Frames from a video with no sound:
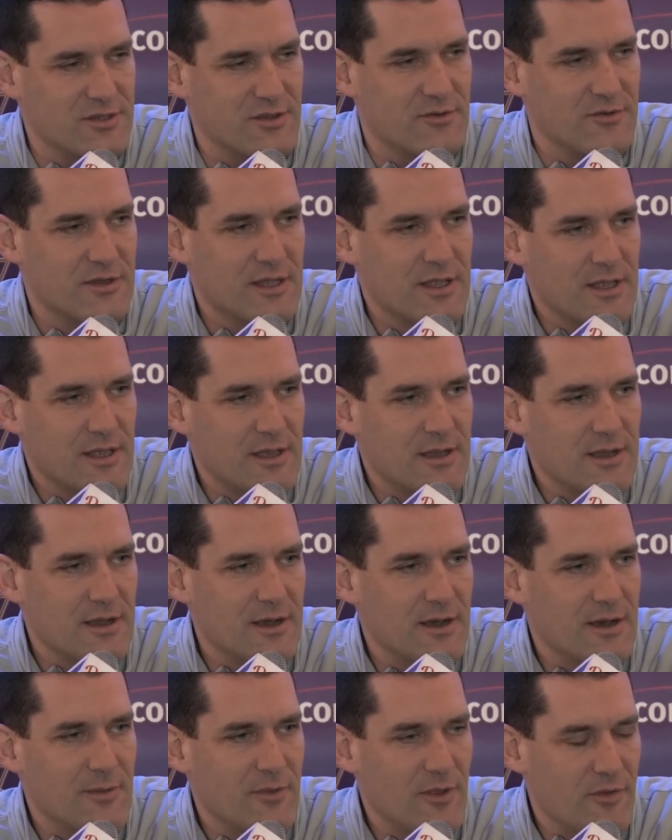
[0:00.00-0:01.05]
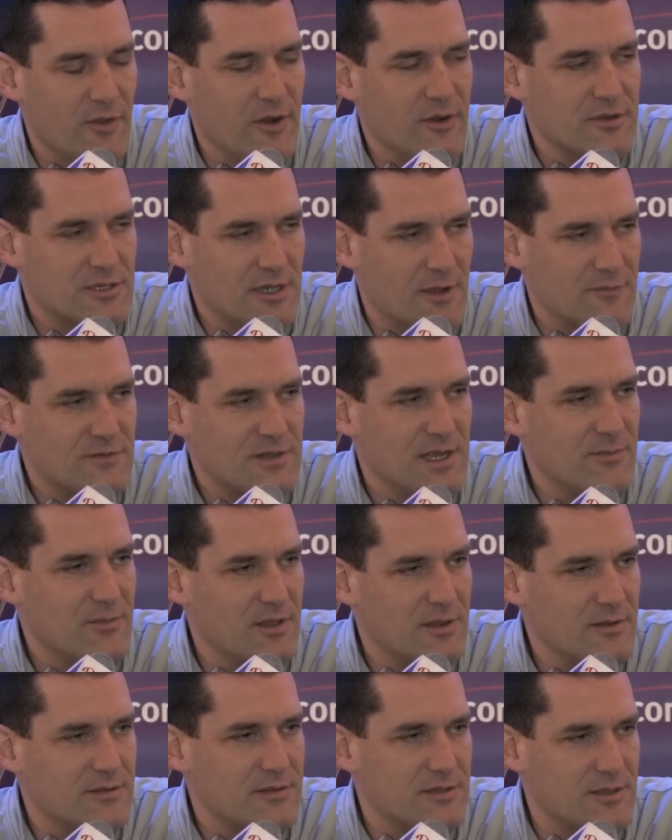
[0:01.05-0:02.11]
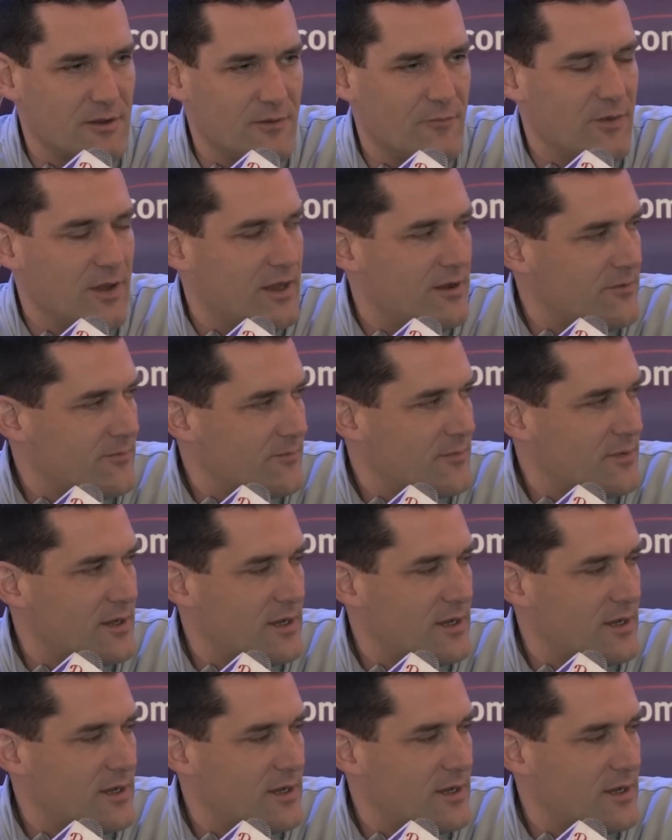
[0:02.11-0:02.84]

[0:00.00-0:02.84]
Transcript: So they're a tough team to defend.